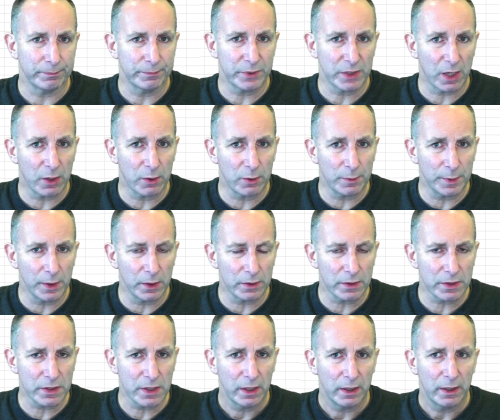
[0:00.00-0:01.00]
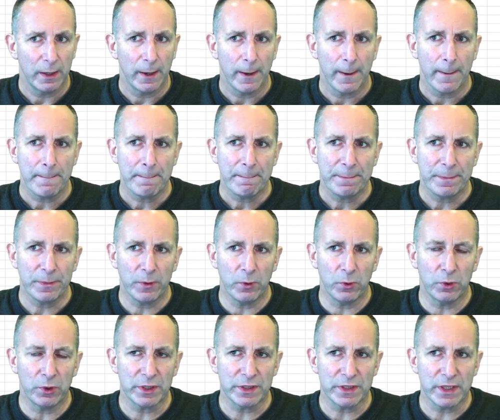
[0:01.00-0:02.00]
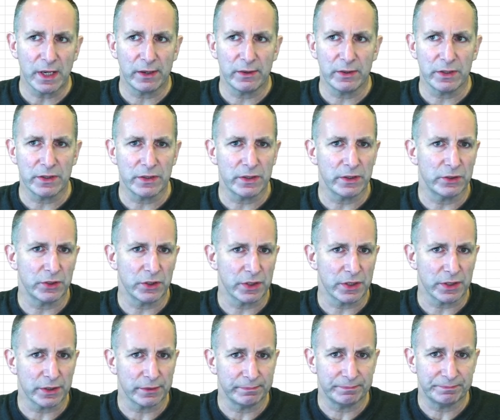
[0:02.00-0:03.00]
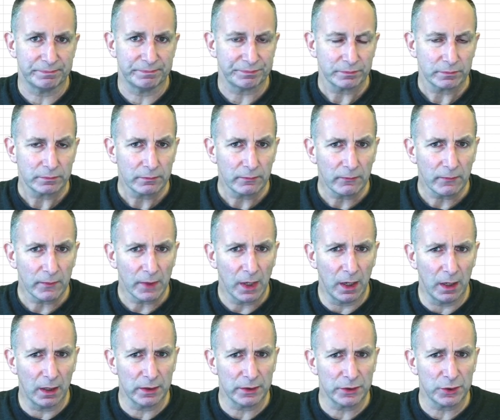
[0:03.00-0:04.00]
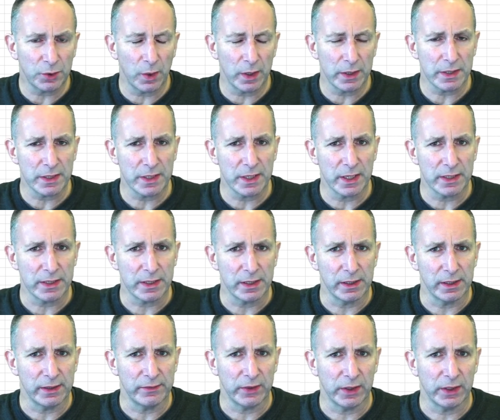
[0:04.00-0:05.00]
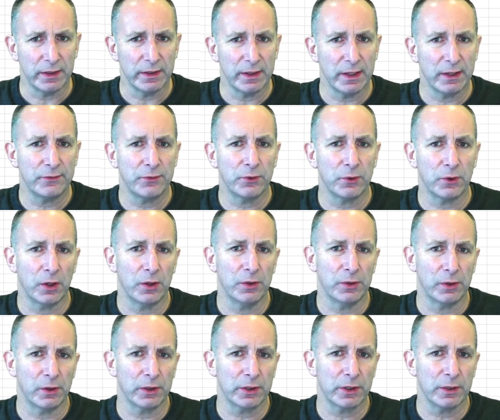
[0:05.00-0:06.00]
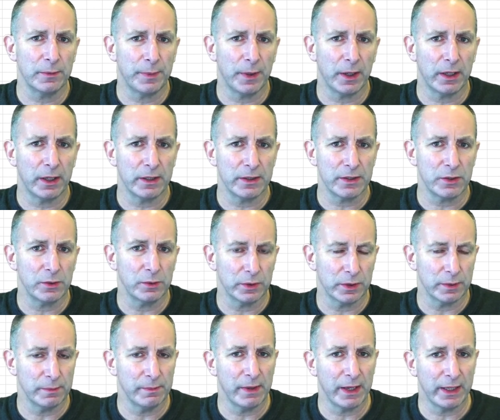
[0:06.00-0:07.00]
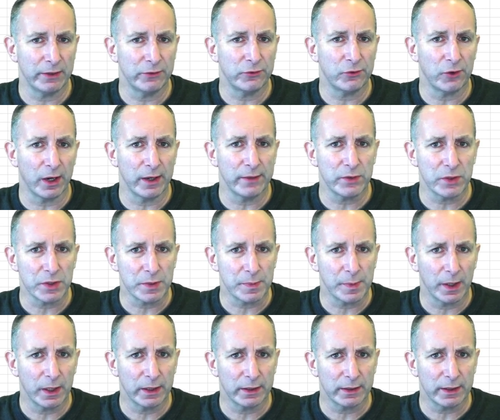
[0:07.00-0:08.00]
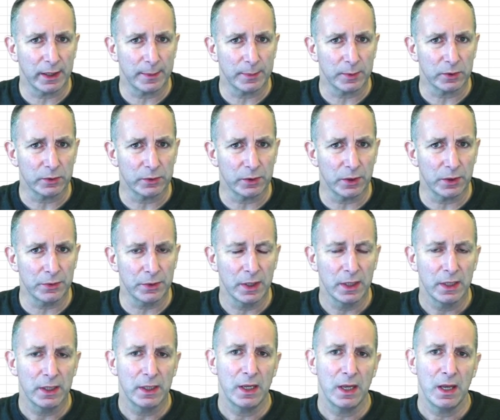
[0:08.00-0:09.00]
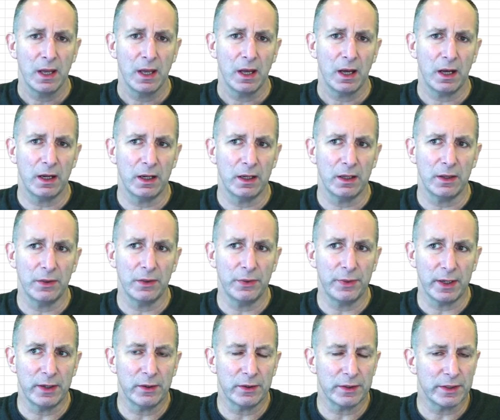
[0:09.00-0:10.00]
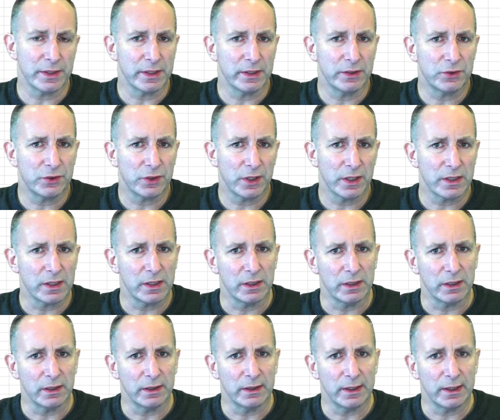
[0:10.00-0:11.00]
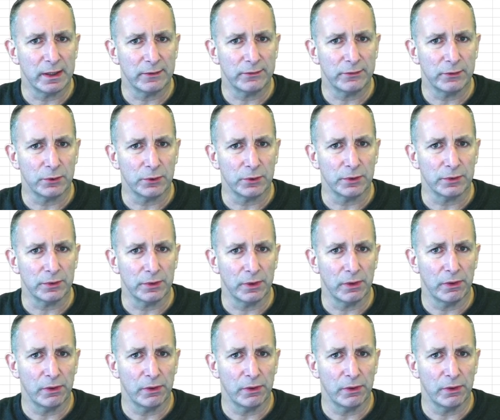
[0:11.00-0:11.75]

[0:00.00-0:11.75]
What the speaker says: tower blocks, or it's areas that just aren't quite as nice to live in, and therefore owner occupiers, who are the main drivers behind capital growth, they're not as interested, and therefore